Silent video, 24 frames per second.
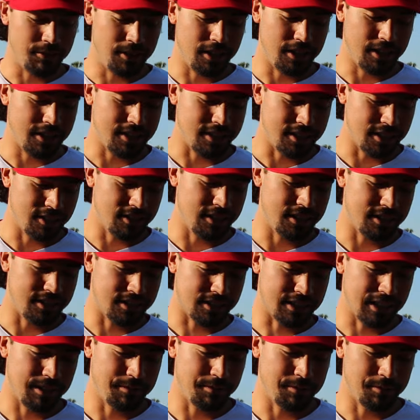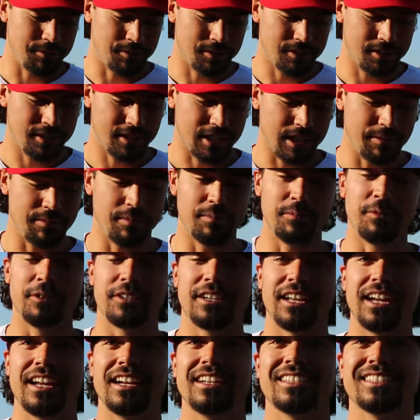it one. It still needs a couple more, couple
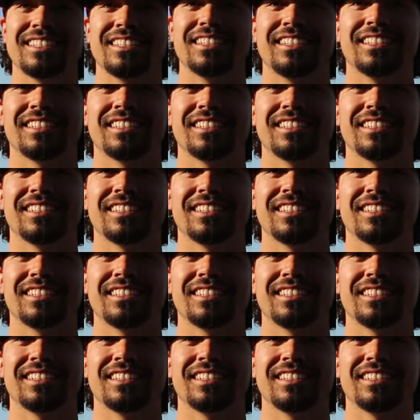more days in